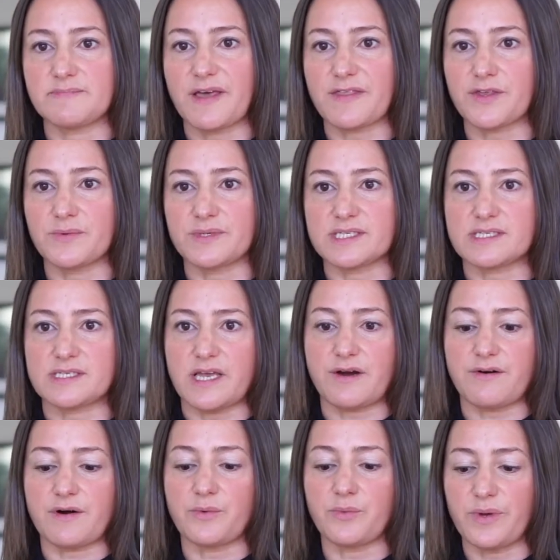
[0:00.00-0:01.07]
Matthew and
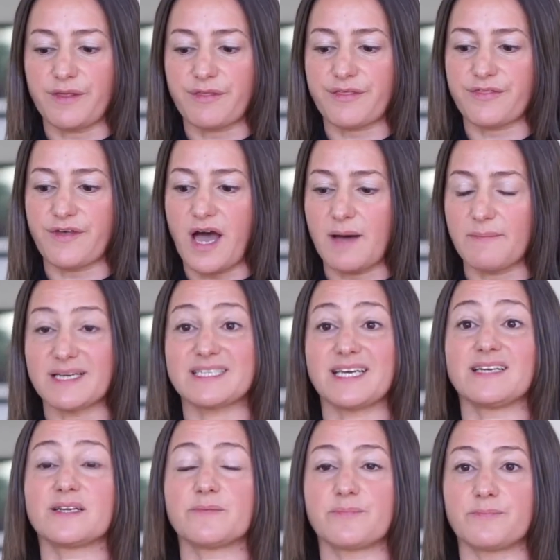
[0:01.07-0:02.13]
Sarah with a
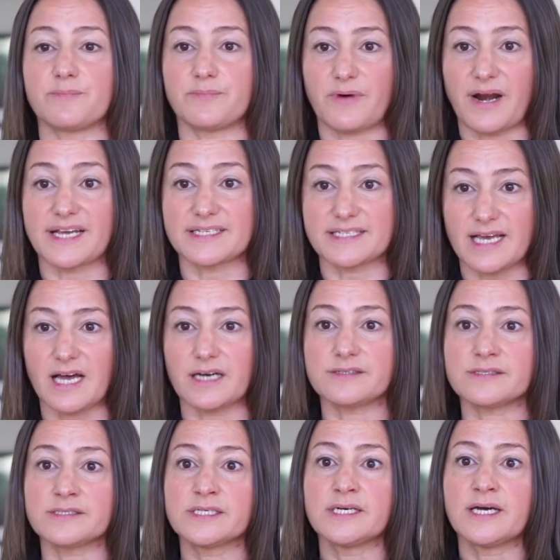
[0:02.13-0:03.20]
tender
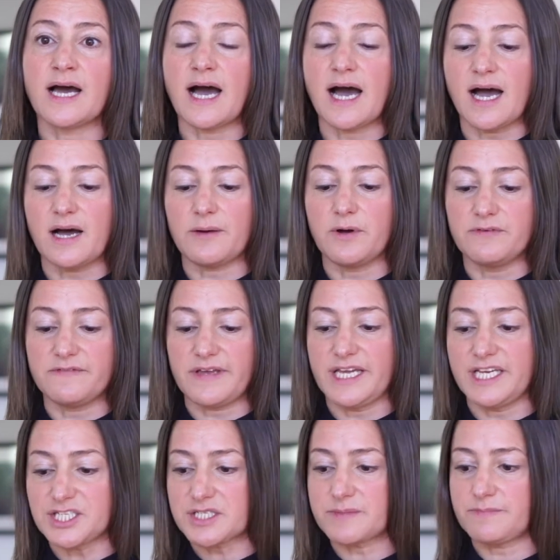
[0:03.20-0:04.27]
breakdown of
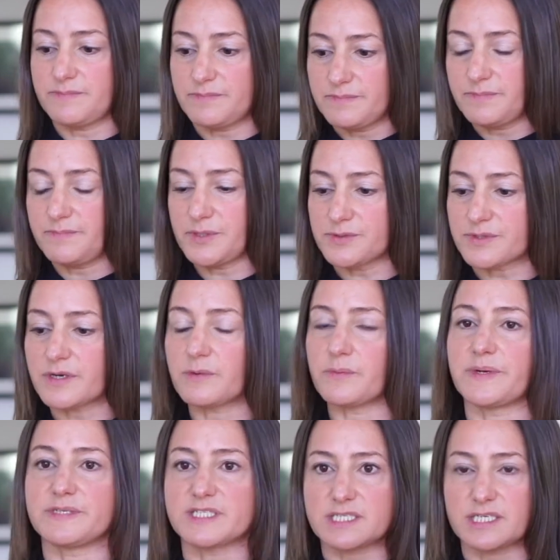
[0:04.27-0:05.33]
each builder, and
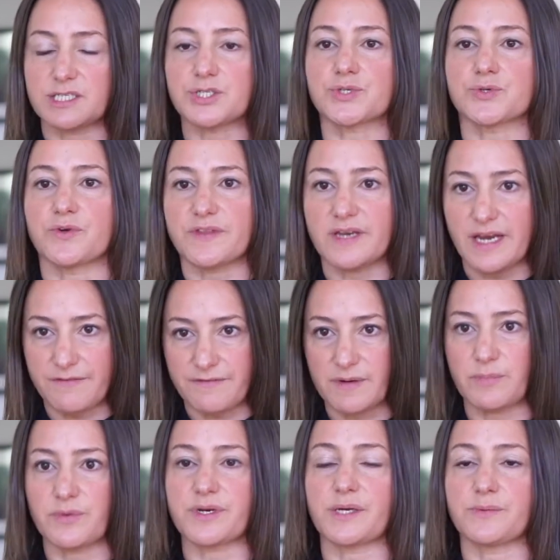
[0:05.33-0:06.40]
we just ensured that
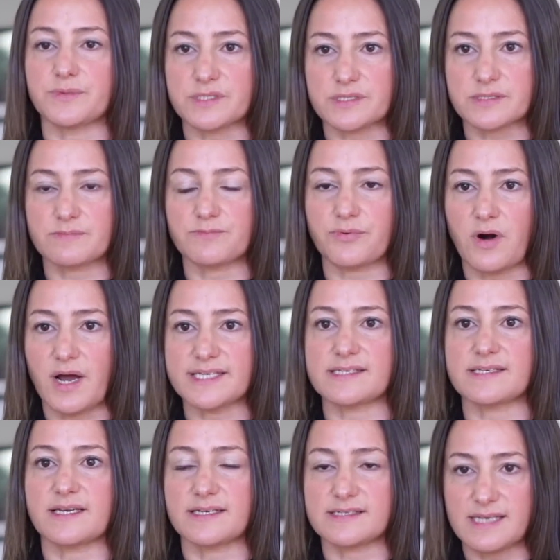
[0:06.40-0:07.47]
everybody was
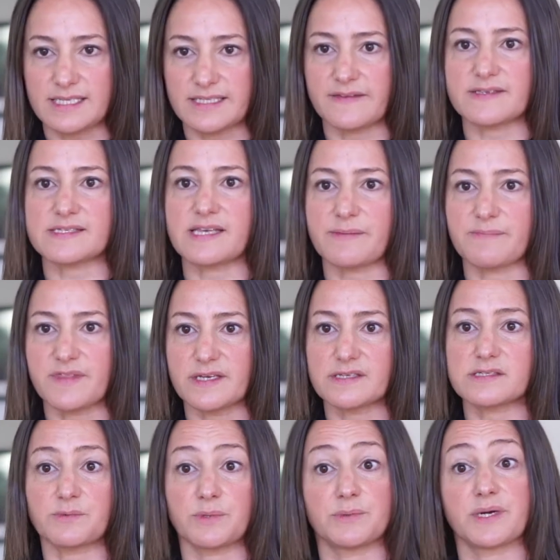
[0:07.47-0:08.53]
pricing exactly the same thing,
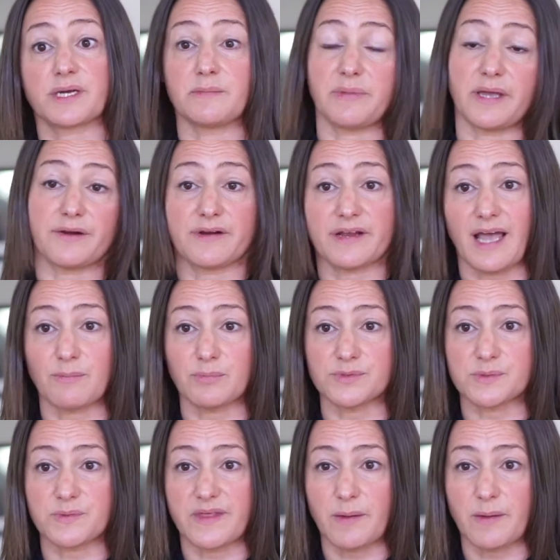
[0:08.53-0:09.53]
so we were comparing apples with